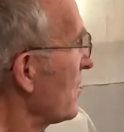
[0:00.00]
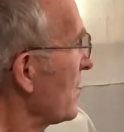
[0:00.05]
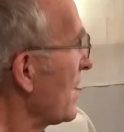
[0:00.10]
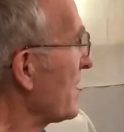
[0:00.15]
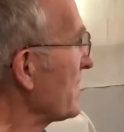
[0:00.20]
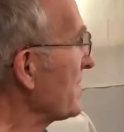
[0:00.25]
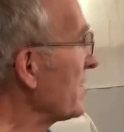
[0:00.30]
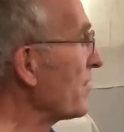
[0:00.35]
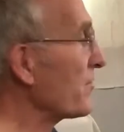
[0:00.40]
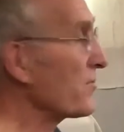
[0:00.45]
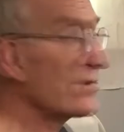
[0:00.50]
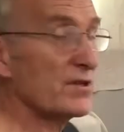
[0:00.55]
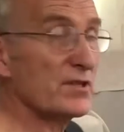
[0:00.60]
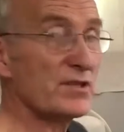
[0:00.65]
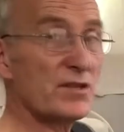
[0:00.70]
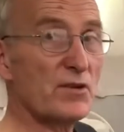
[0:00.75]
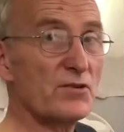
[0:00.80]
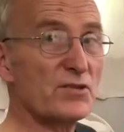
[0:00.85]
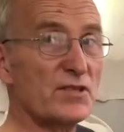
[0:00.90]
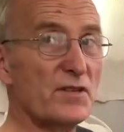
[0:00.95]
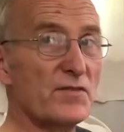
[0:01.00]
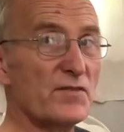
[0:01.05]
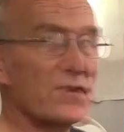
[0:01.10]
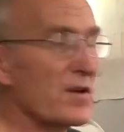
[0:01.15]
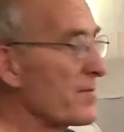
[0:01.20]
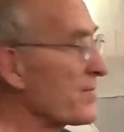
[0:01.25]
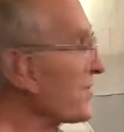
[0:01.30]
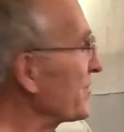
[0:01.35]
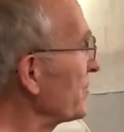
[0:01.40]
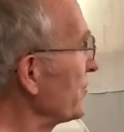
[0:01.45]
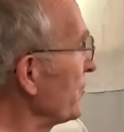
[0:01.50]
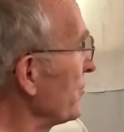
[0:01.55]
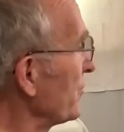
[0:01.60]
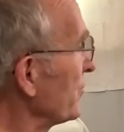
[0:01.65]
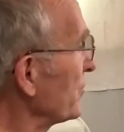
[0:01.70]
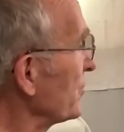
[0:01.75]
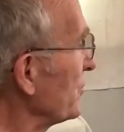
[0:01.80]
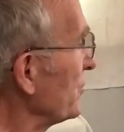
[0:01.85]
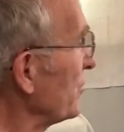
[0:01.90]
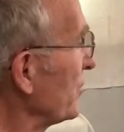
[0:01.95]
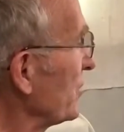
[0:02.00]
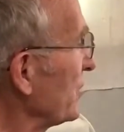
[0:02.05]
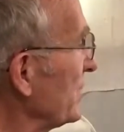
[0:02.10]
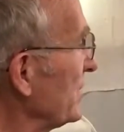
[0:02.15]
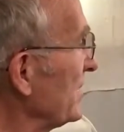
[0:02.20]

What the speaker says: And now the results have come through. So you can